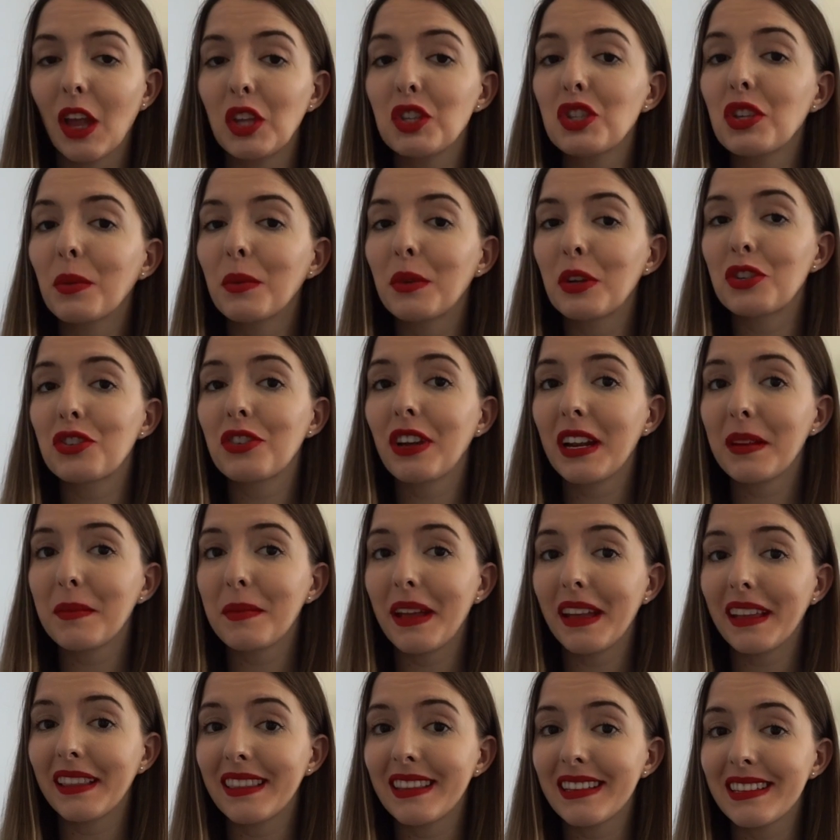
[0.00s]
So I'm gonna try to
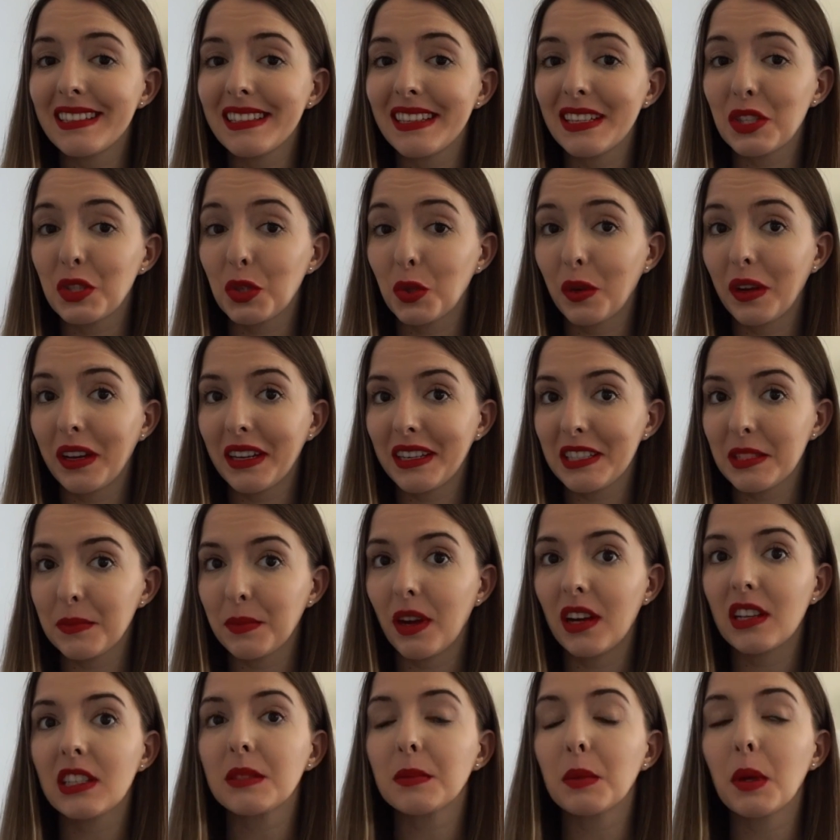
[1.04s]
make this as quick as
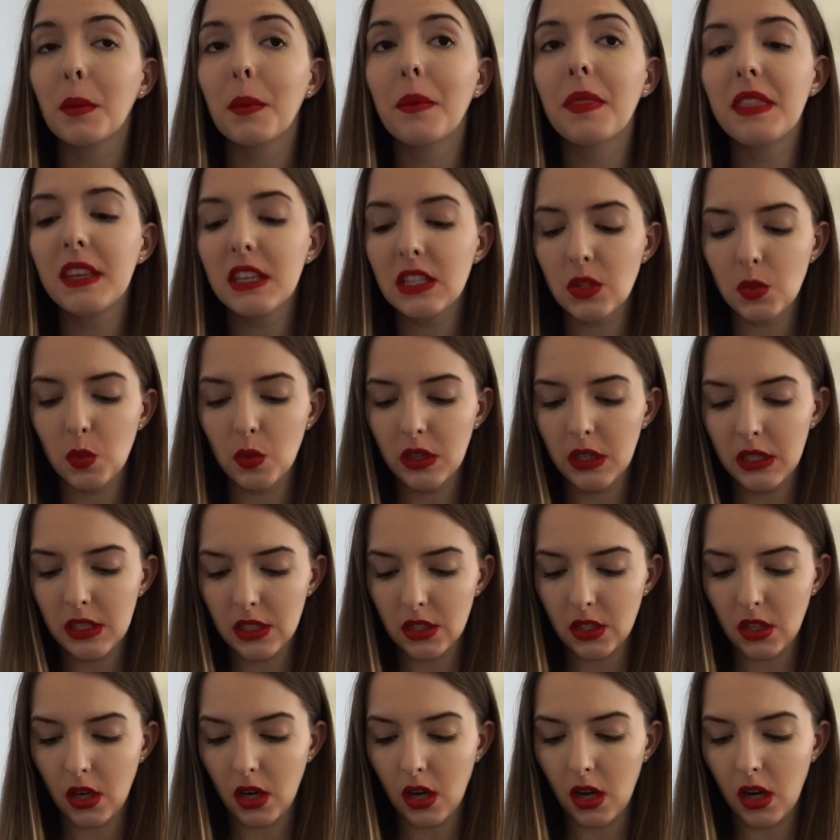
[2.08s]
possible. But this one
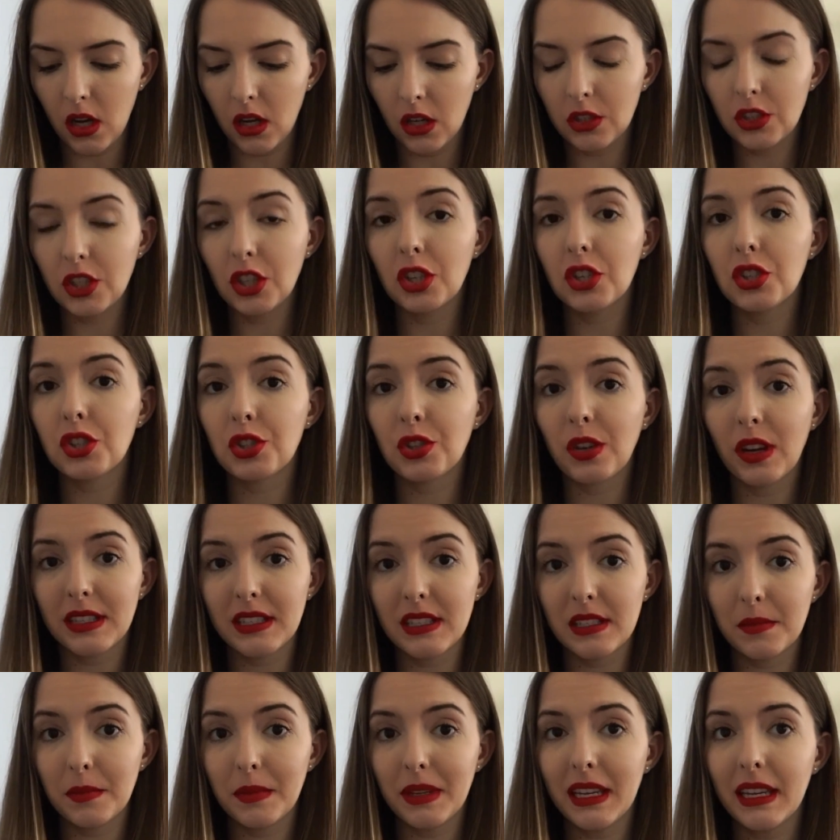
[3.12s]
is called
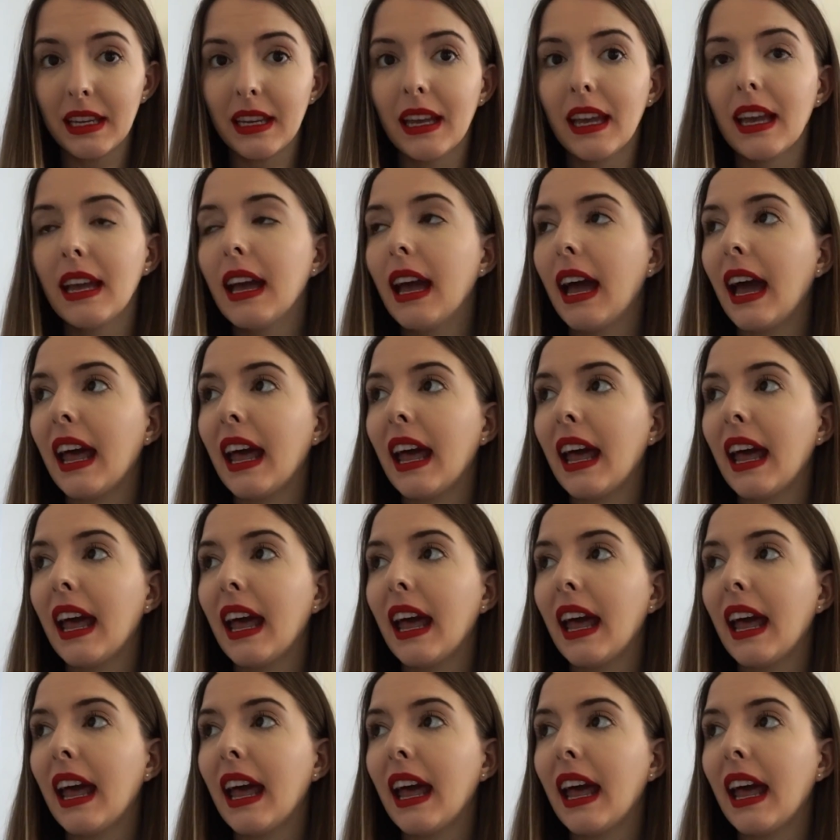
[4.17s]
Trust Me.